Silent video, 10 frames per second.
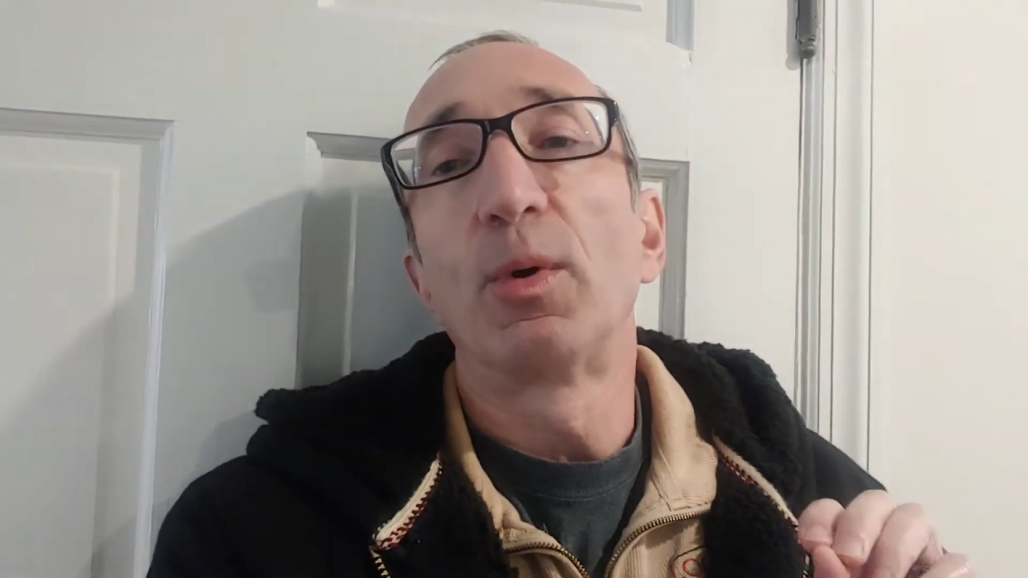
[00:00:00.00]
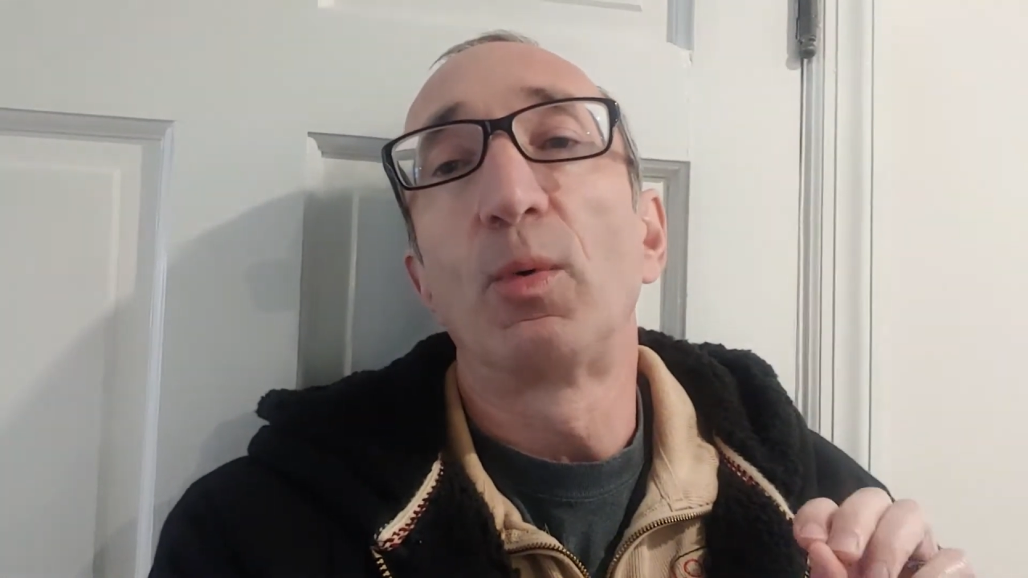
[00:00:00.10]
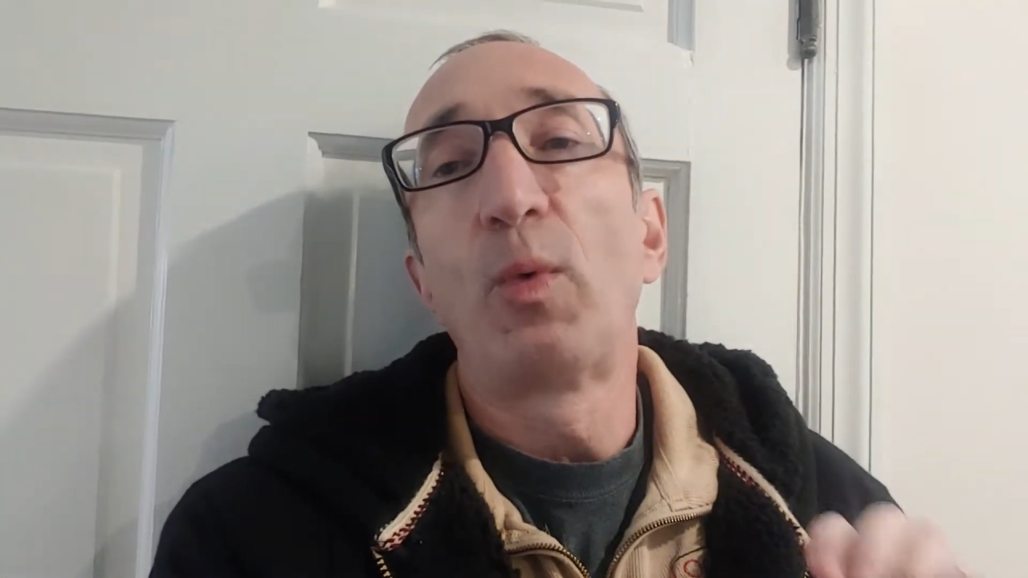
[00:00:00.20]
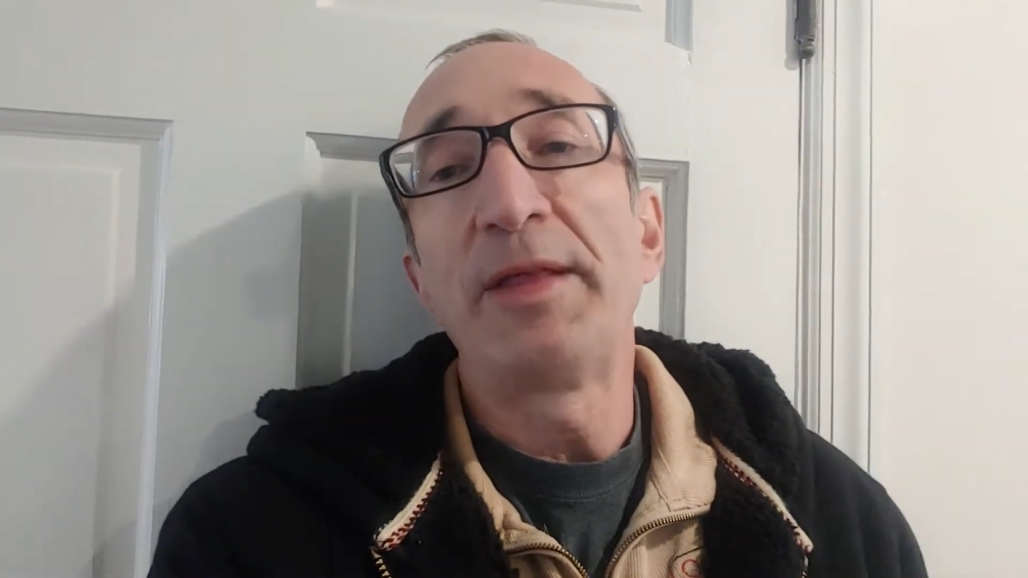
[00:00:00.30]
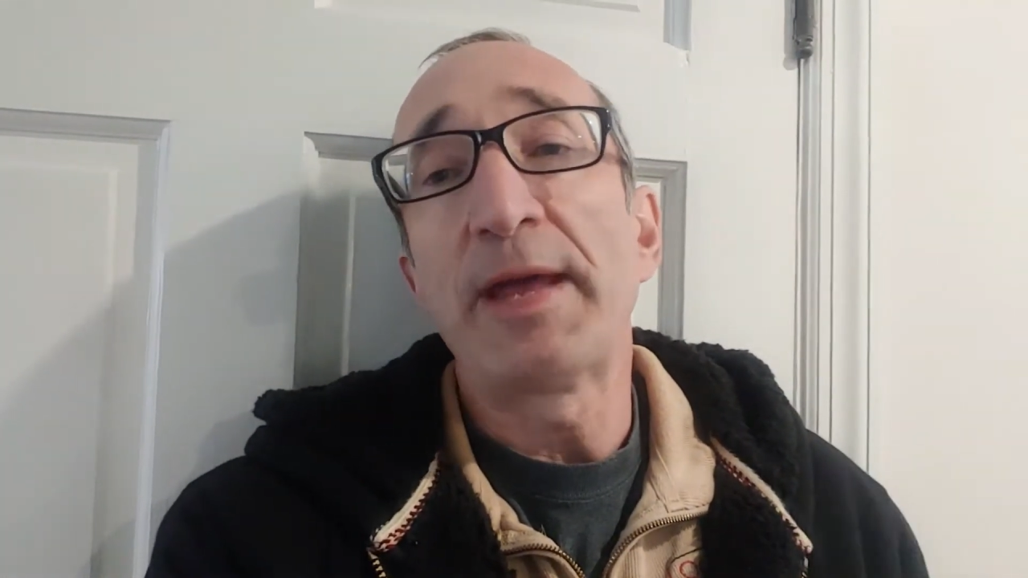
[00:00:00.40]

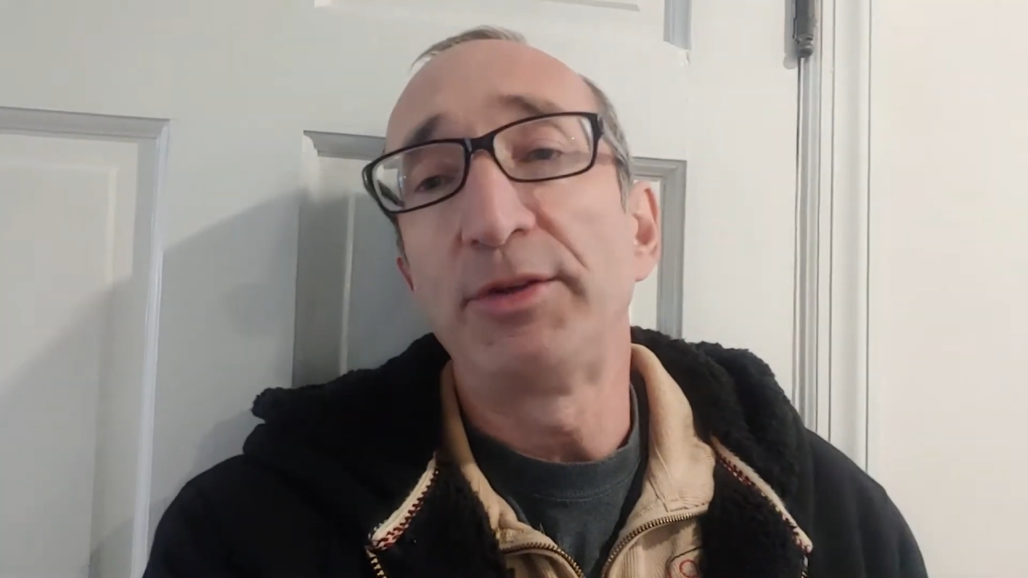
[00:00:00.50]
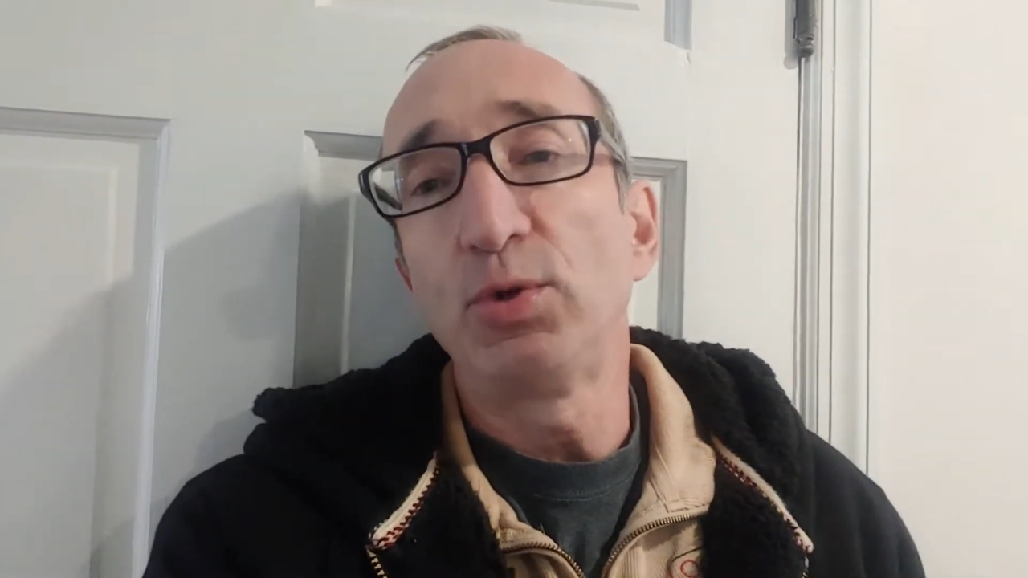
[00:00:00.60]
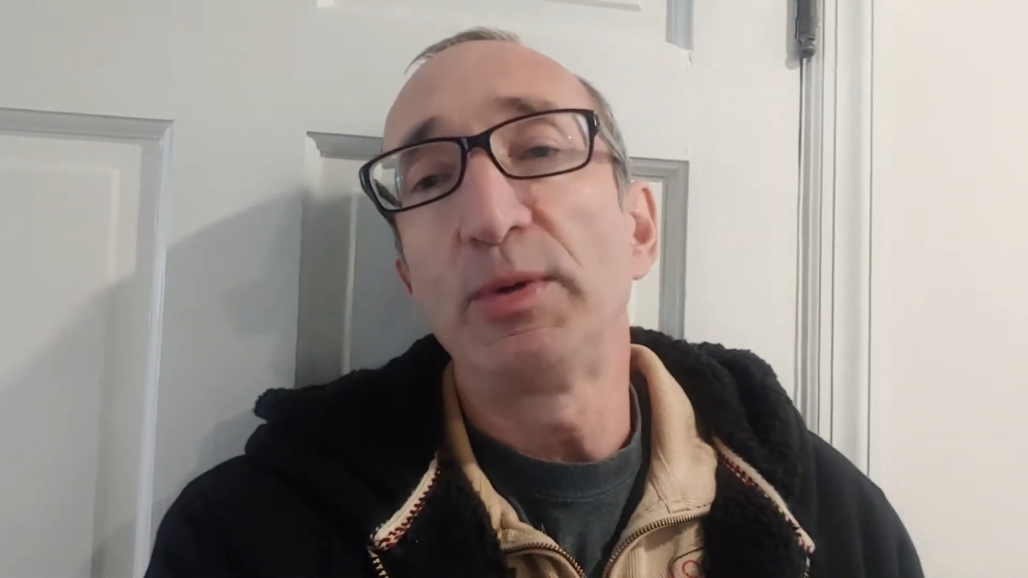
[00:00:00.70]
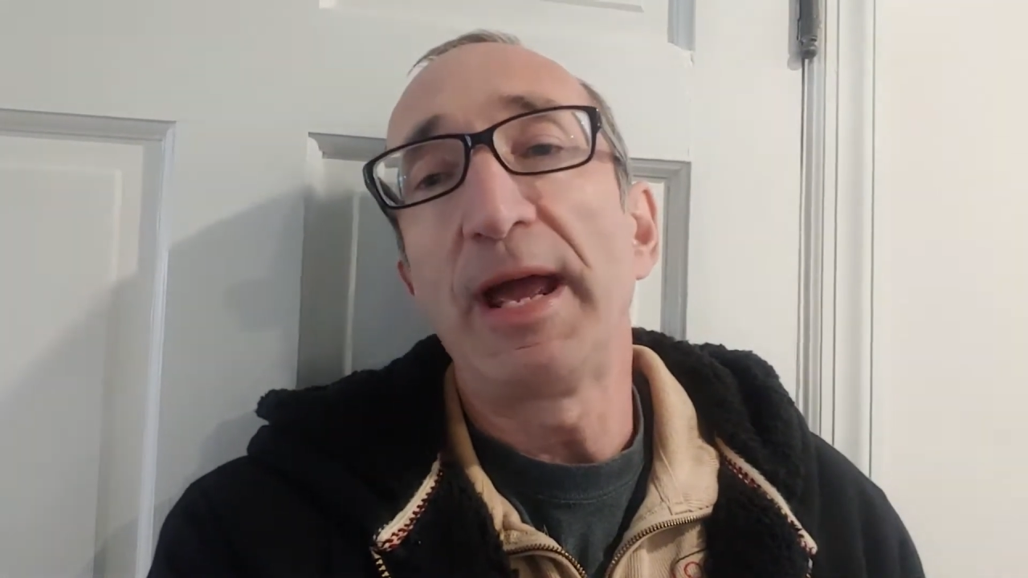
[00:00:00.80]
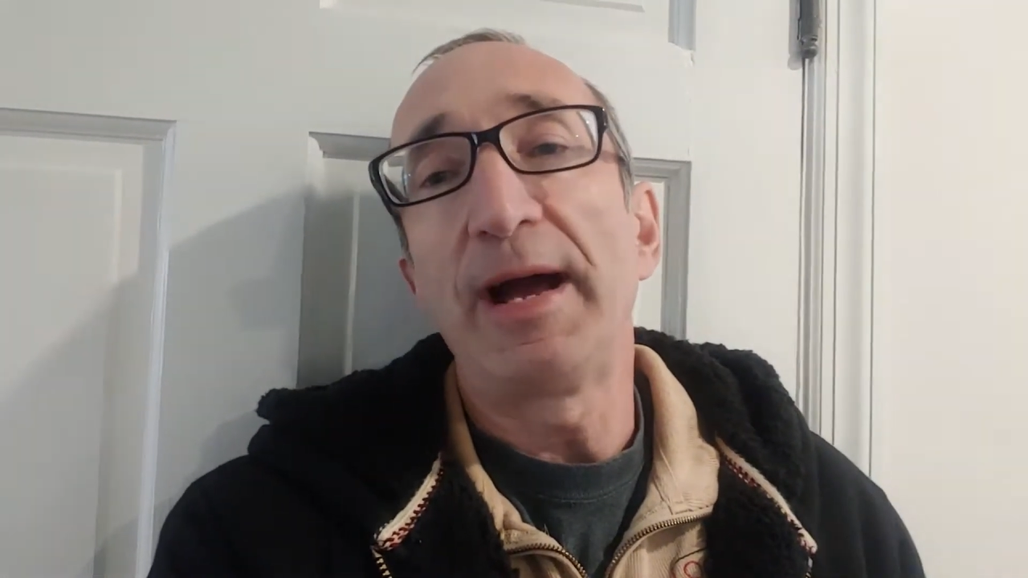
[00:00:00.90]
when they do
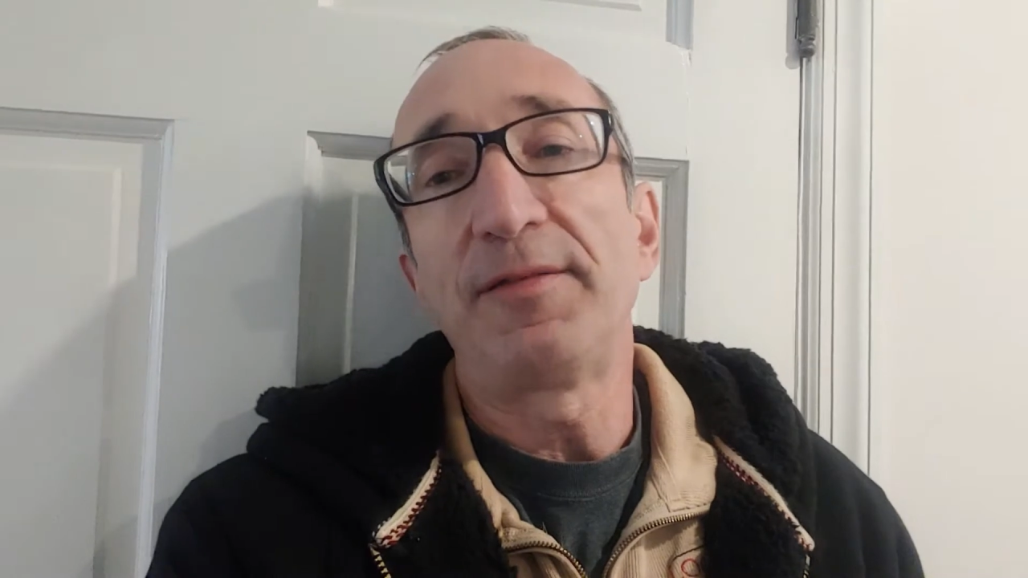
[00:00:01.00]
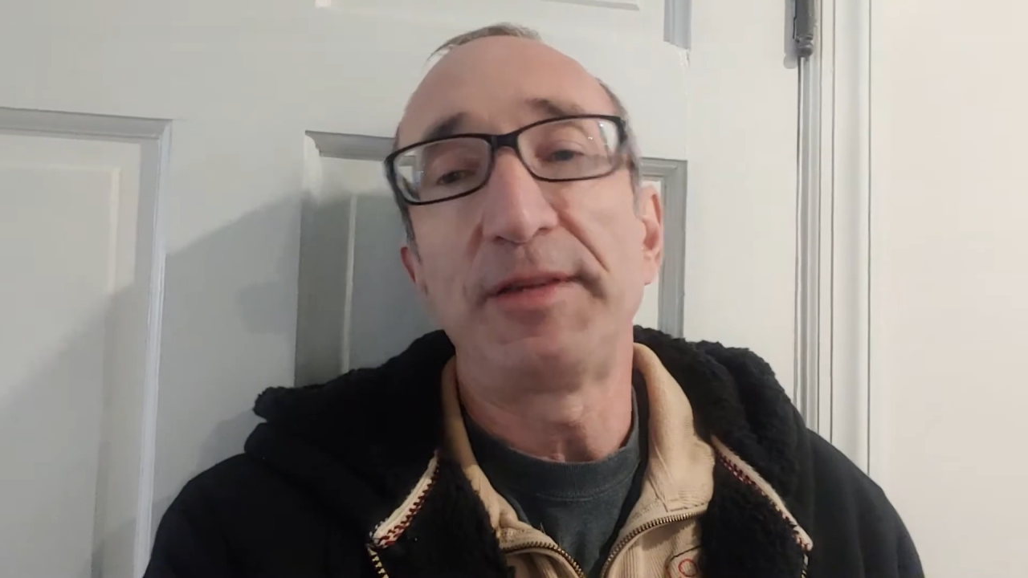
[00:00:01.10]
have